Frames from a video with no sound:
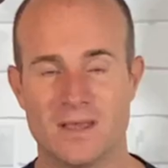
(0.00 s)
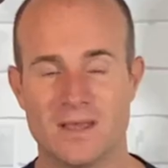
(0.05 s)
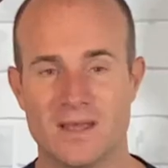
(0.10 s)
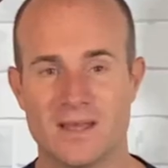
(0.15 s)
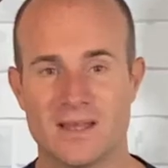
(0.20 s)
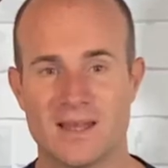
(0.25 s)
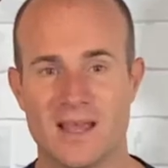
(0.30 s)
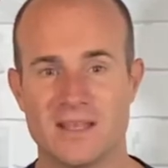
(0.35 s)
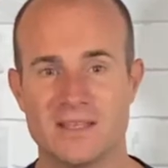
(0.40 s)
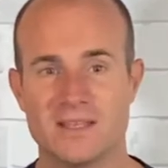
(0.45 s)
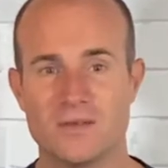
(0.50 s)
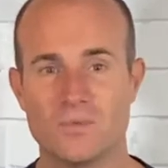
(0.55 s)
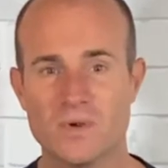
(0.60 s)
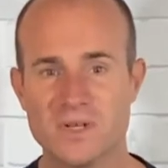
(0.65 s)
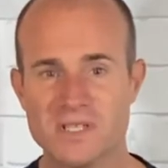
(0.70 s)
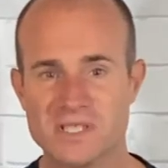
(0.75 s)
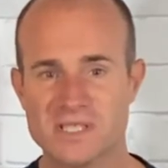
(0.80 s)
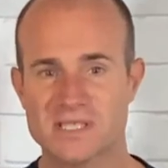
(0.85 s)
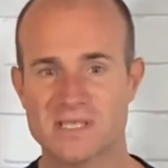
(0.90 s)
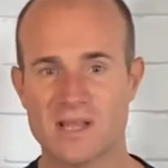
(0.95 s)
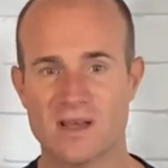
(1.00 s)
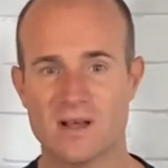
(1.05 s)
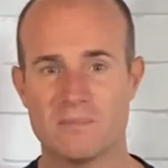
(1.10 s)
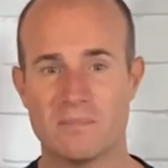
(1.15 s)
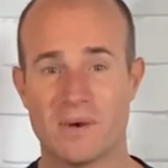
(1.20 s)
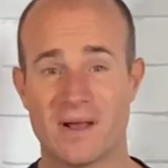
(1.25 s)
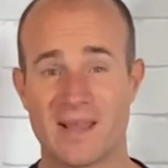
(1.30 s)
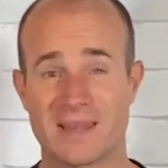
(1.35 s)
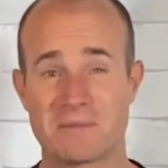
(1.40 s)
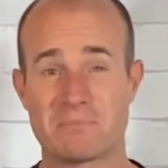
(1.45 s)
Now you want to
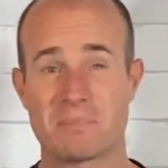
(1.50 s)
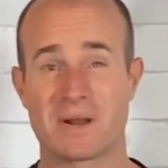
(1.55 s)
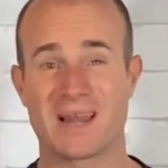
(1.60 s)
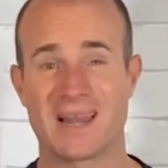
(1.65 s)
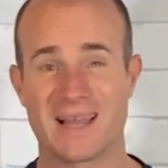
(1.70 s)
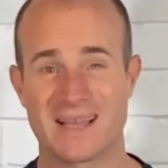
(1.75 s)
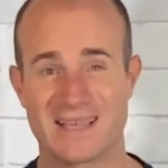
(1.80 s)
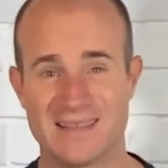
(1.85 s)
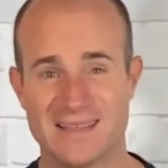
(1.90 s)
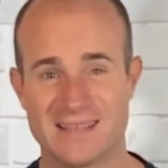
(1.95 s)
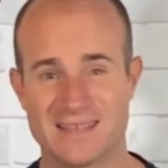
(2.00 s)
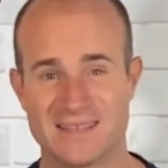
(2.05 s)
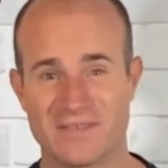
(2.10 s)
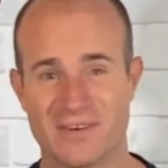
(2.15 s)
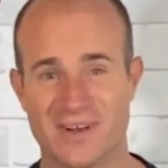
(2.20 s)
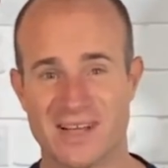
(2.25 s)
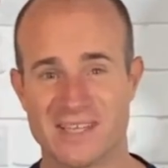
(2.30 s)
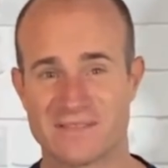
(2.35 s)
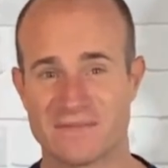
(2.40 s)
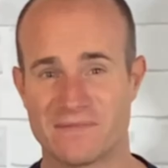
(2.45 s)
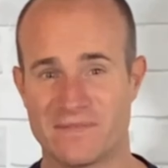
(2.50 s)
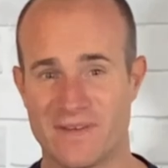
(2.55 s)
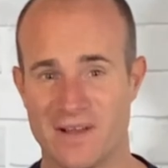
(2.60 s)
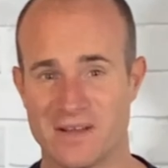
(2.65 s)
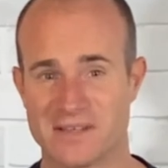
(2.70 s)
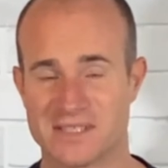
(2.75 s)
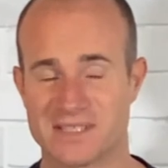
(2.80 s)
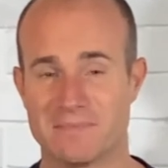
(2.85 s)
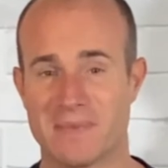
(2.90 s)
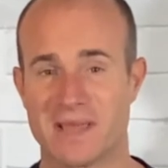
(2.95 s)
start by unplugging the device
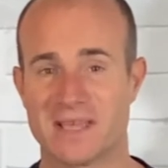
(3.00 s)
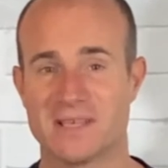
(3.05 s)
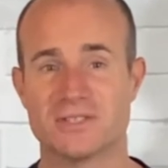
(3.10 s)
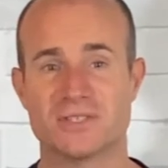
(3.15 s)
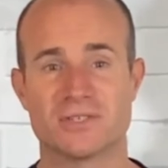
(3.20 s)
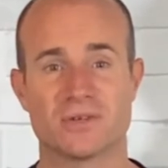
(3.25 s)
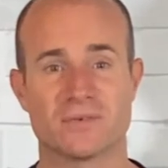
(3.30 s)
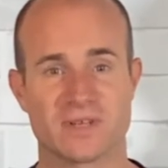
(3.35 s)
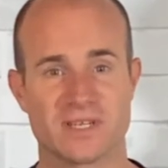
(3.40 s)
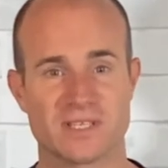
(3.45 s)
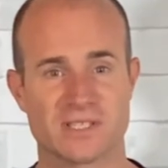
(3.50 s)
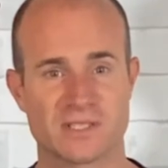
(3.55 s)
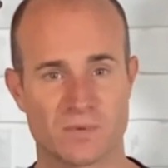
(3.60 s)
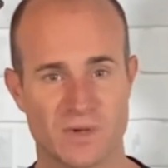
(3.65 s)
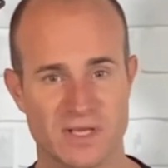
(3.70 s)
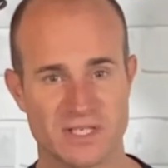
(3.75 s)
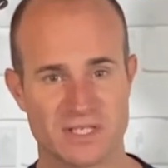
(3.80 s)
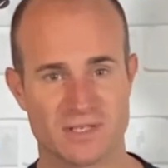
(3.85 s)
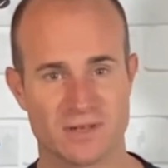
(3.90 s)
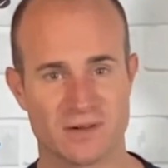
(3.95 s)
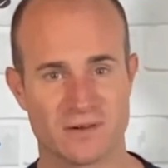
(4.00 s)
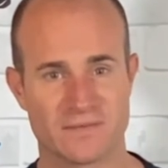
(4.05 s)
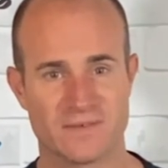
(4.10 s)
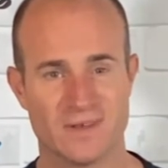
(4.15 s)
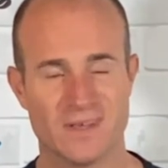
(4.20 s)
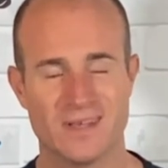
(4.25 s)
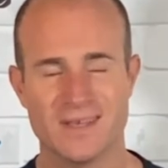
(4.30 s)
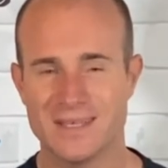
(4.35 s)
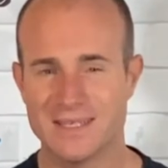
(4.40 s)
first and making sure that it's switched off.